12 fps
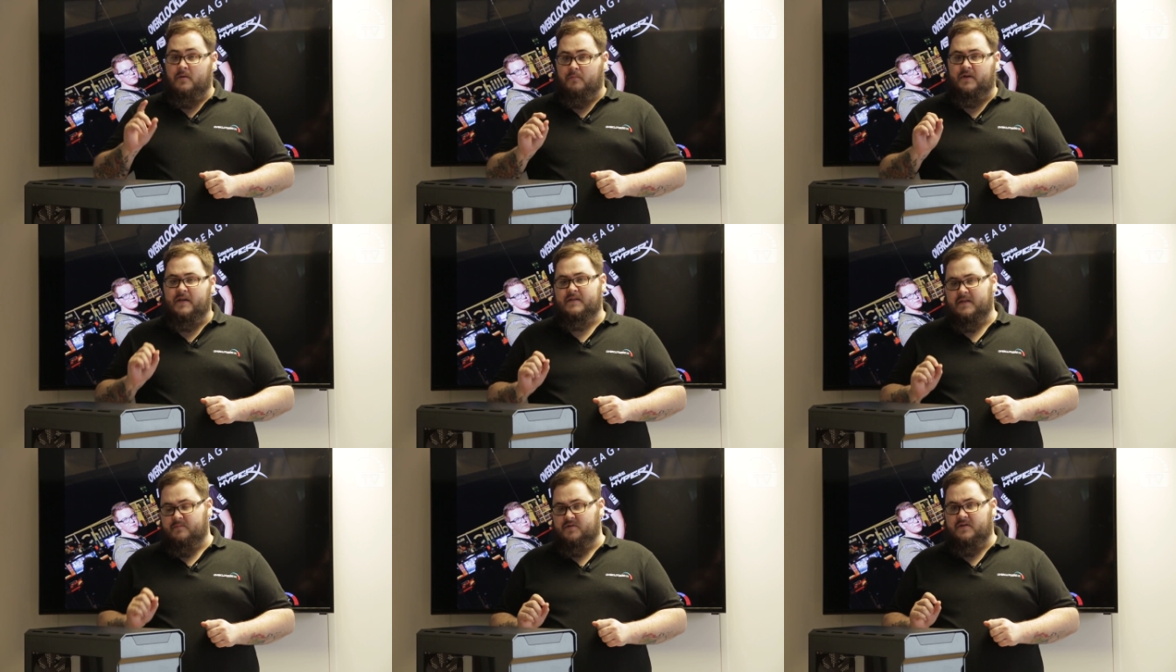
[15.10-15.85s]
but it
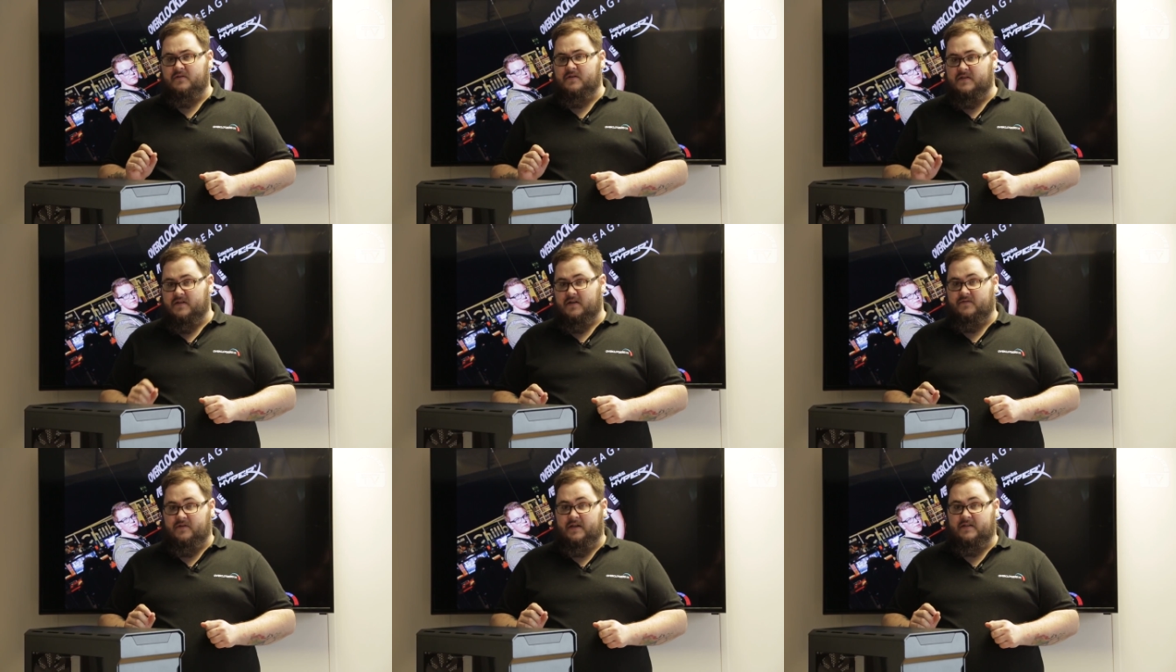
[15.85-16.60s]
is limited on the
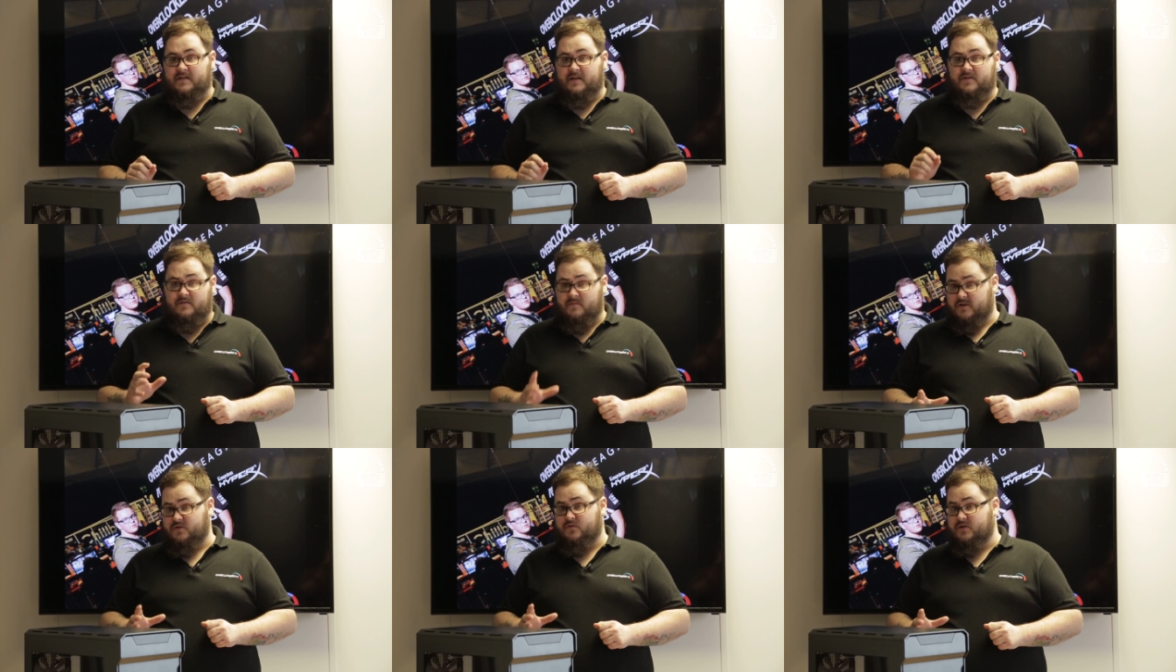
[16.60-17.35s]
size of EATX, so
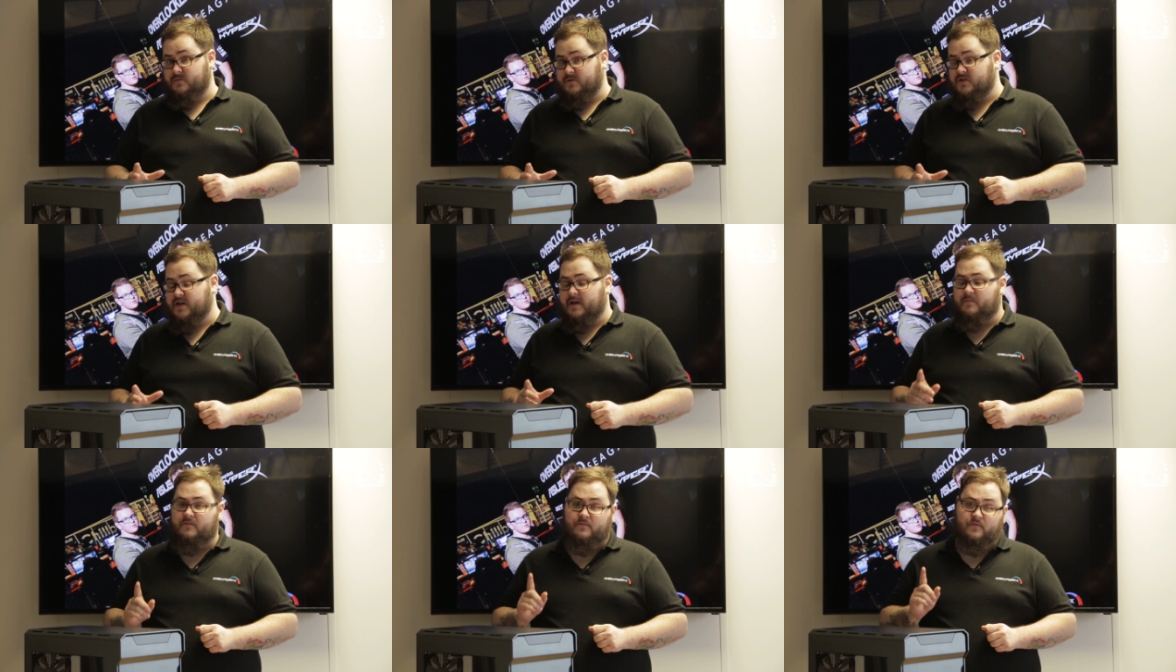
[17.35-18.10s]
make sure you double
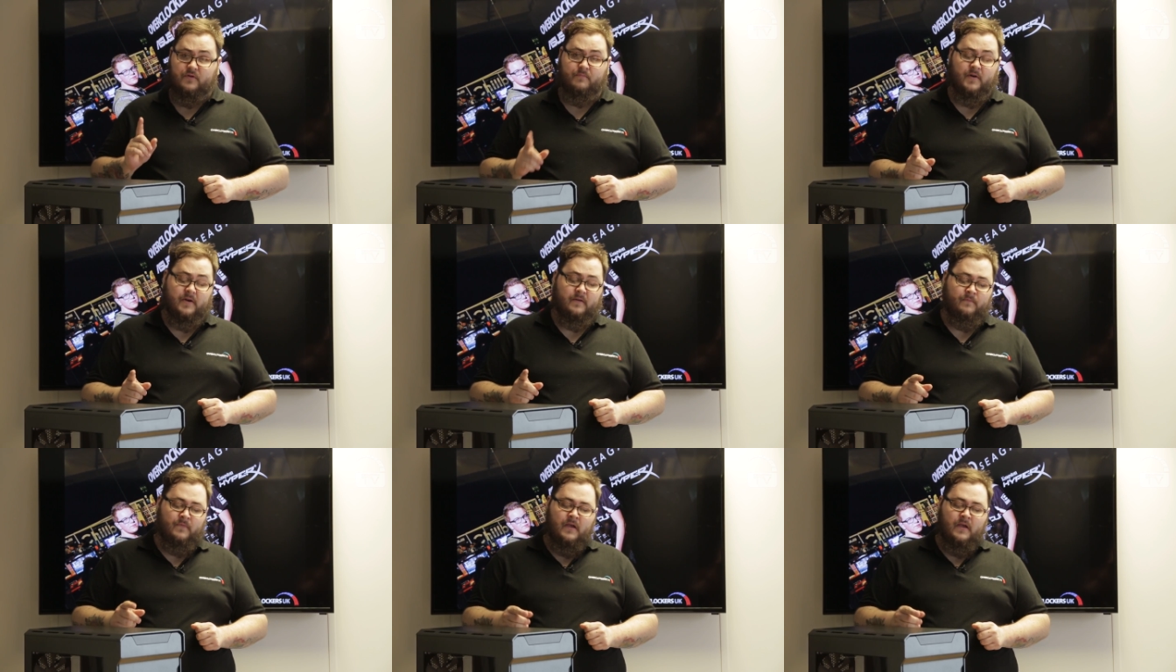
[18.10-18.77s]
check before you buy.